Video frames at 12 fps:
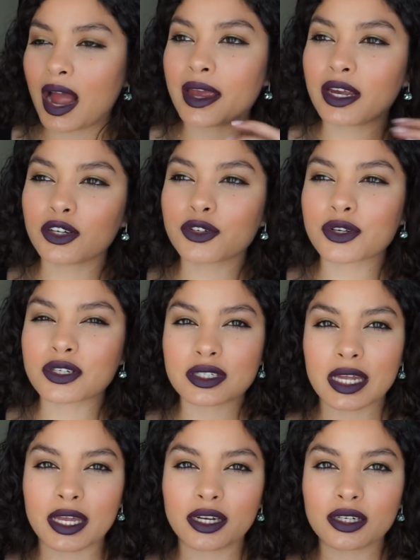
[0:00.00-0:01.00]
I
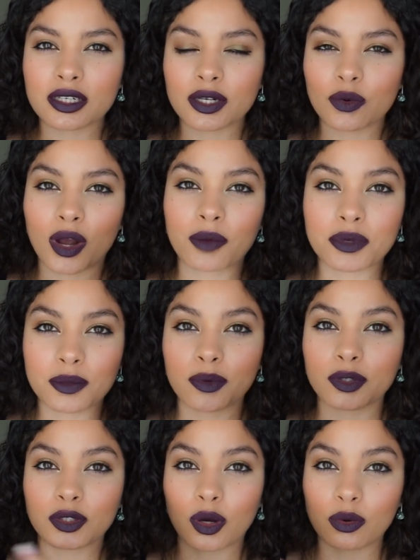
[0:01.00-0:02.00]
understand why
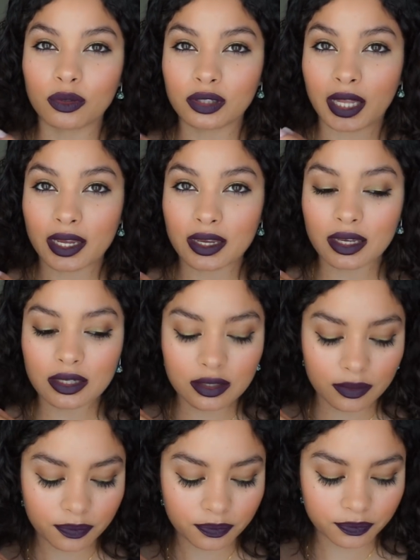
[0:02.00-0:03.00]
people don't like it.
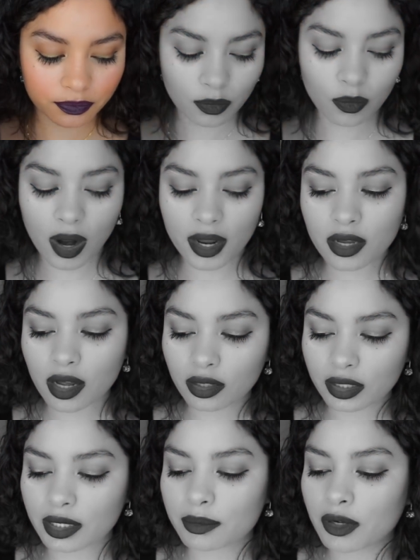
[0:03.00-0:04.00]
Why
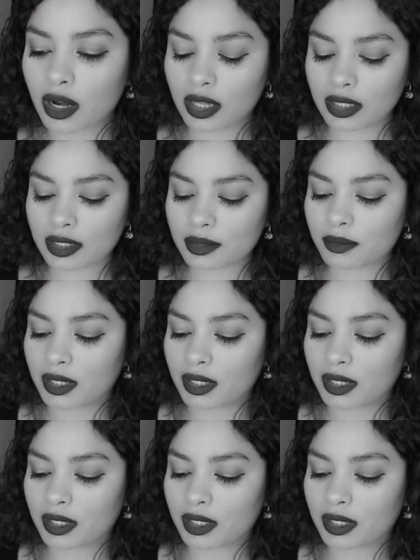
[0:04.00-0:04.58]
y'all keep calling